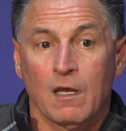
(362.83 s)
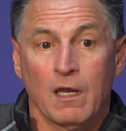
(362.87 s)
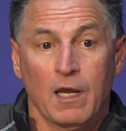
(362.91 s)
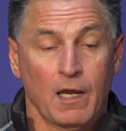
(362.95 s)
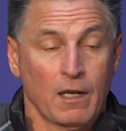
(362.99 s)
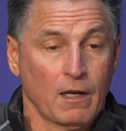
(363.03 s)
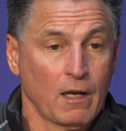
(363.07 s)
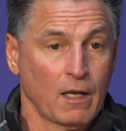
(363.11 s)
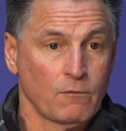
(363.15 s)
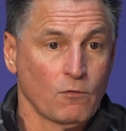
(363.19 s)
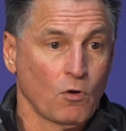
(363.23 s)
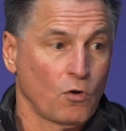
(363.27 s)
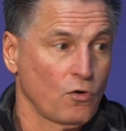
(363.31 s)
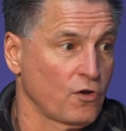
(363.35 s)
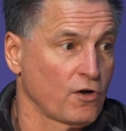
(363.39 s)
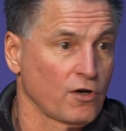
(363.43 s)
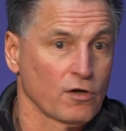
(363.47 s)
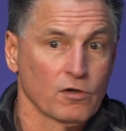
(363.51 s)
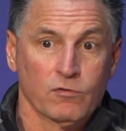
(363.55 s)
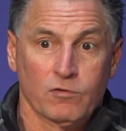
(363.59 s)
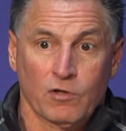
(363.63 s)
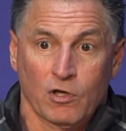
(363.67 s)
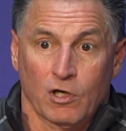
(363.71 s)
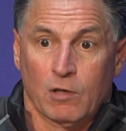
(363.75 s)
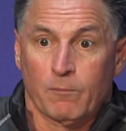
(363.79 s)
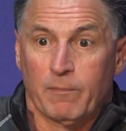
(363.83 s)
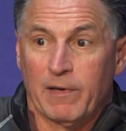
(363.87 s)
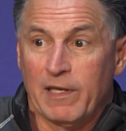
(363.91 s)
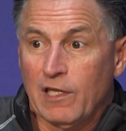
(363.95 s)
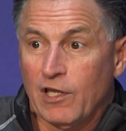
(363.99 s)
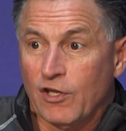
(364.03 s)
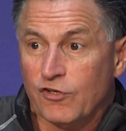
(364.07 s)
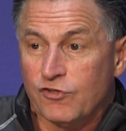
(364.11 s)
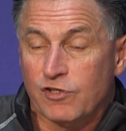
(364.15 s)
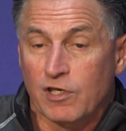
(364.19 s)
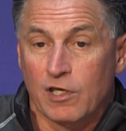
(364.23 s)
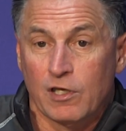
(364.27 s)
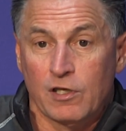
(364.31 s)
and I know they're going to be
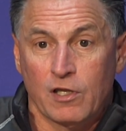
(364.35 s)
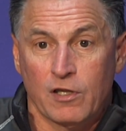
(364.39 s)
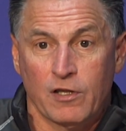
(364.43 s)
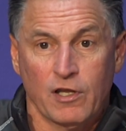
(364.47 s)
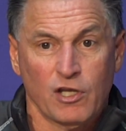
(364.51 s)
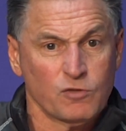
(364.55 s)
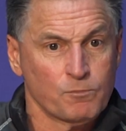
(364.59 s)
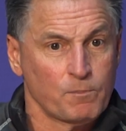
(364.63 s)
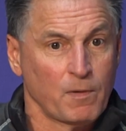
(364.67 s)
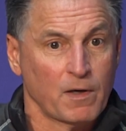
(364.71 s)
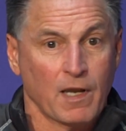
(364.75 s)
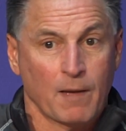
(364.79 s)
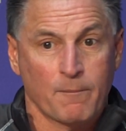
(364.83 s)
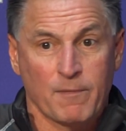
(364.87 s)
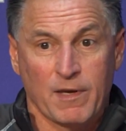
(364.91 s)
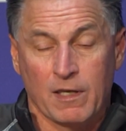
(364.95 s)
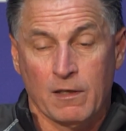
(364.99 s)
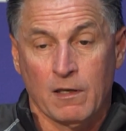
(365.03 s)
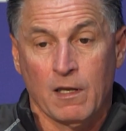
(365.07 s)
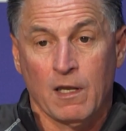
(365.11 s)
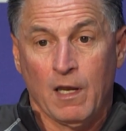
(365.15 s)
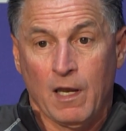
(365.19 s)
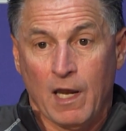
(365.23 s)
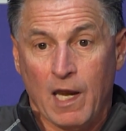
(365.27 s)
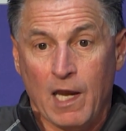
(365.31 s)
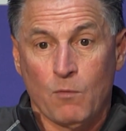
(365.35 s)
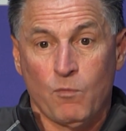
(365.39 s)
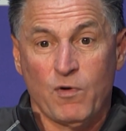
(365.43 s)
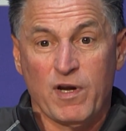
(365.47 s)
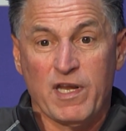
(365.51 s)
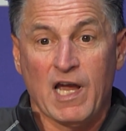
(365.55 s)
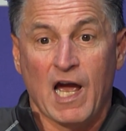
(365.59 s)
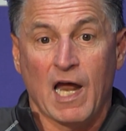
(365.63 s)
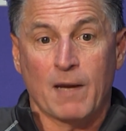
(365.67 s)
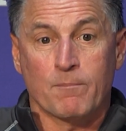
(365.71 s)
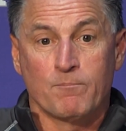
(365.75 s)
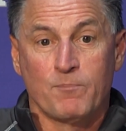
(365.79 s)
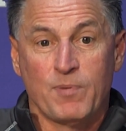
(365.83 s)
listening to this, but I mean, hey, we
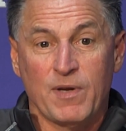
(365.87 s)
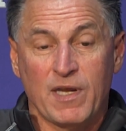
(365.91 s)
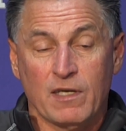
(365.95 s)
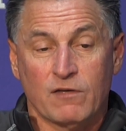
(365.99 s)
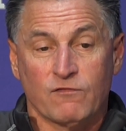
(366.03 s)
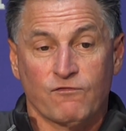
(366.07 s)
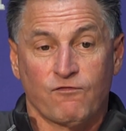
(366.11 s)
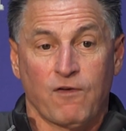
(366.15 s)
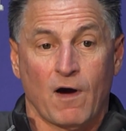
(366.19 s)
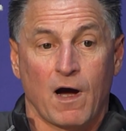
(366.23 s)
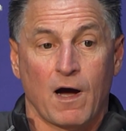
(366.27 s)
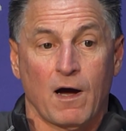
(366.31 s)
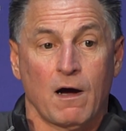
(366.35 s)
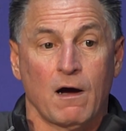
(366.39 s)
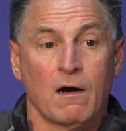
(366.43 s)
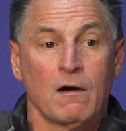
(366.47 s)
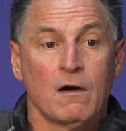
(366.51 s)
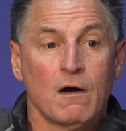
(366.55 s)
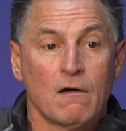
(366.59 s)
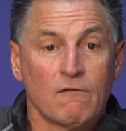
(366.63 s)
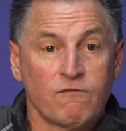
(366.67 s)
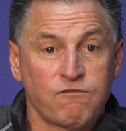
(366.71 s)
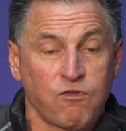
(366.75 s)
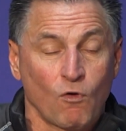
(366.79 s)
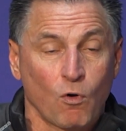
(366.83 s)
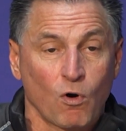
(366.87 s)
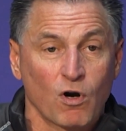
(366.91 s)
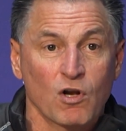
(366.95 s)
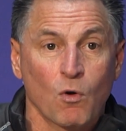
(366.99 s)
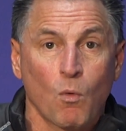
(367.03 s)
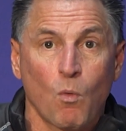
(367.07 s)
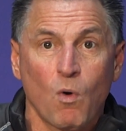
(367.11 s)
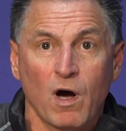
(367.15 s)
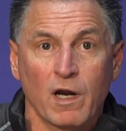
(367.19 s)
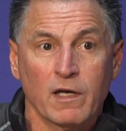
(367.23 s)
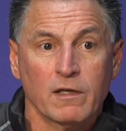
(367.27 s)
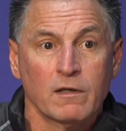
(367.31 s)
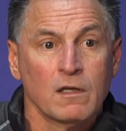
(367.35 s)
got beat
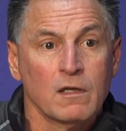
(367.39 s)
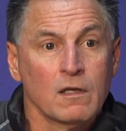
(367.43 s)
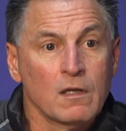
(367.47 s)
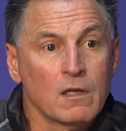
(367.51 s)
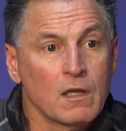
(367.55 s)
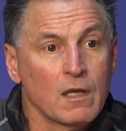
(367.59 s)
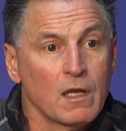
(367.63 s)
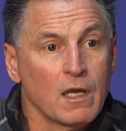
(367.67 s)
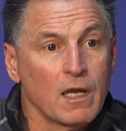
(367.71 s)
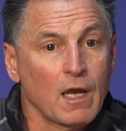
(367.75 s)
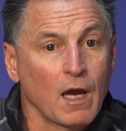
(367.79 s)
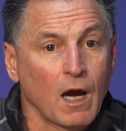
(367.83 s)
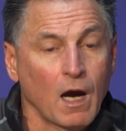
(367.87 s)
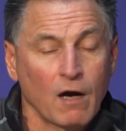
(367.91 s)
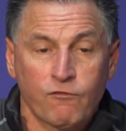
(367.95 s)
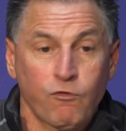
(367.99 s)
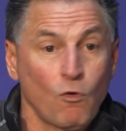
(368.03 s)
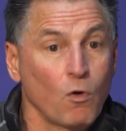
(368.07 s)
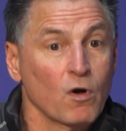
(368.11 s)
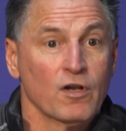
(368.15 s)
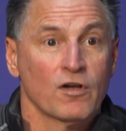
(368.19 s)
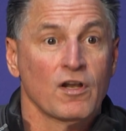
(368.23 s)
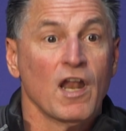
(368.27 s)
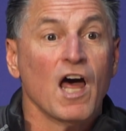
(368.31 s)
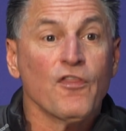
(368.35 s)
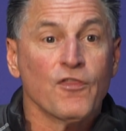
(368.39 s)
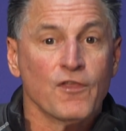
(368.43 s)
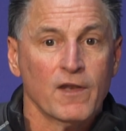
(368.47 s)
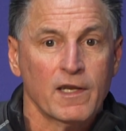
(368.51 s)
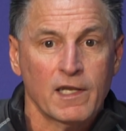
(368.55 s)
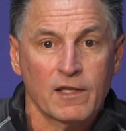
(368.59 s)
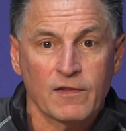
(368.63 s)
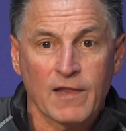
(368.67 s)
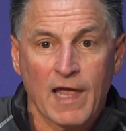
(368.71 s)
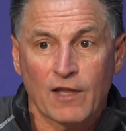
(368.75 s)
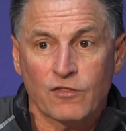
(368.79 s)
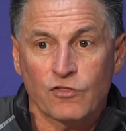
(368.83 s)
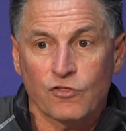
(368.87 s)
4-1,
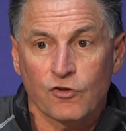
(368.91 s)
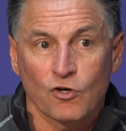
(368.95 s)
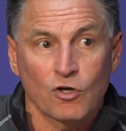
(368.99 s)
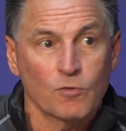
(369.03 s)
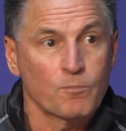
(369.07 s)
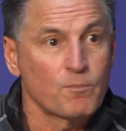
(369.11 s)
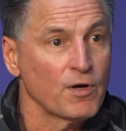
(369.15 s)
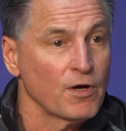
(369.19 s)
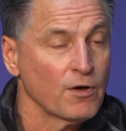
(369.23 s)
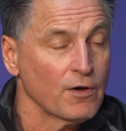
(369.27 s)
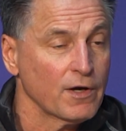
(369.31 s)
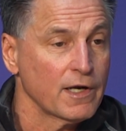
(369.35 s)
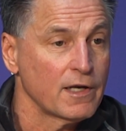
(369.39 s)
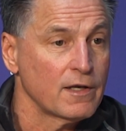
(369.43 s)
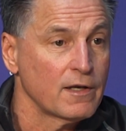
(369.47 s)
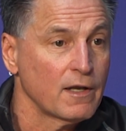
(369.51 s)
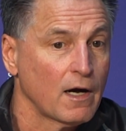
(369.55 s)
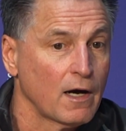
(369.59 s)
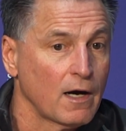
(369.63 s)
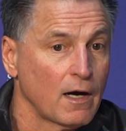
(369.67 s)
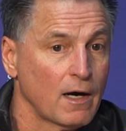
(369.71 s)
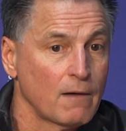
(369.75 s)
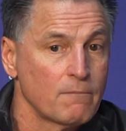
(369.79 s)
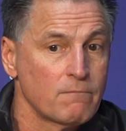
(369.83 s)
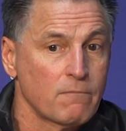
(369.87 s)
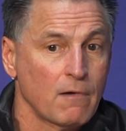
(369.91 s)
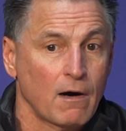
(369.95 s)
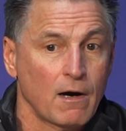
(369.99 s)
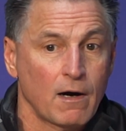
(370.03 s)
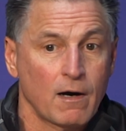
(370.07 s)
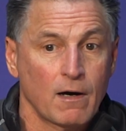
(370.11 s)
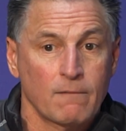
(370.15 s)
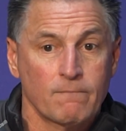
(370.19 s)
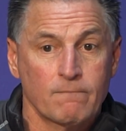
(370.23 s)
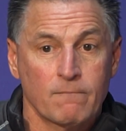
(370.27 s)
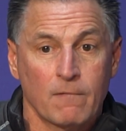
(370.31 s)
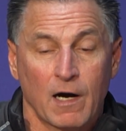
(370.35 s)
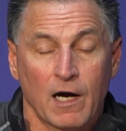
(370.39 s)
4-0 in that third period
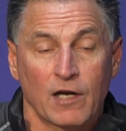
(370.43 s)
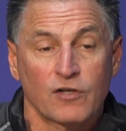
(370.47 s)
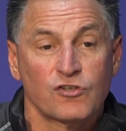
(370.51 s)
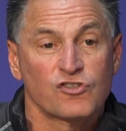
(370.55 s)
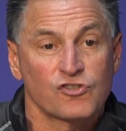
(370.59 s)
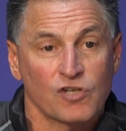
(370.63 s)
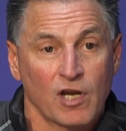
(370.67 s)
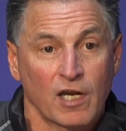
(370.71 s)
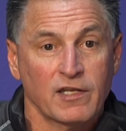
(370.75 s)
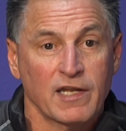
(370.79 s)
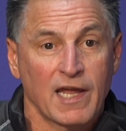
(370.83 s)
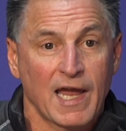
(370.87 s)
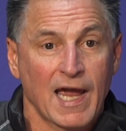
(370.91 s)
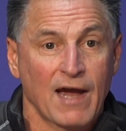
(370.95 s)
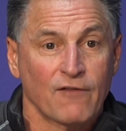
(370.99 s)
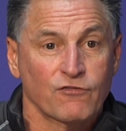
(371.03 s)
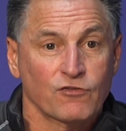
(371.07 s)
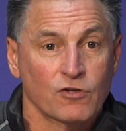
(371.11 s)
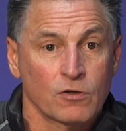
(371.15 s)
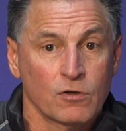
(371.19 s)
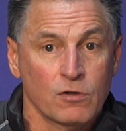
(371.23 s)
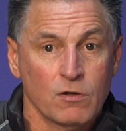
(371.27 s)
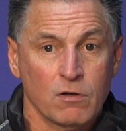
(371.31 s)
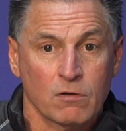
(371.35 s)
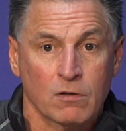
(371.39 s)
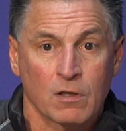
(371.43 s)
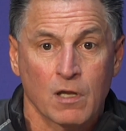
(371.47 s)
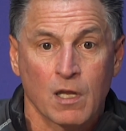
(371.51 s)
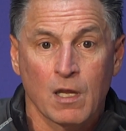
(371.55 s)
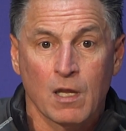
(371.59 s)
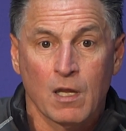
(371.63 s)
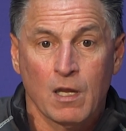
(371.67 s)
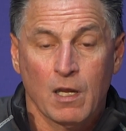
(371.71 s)
on Sunday afternoon.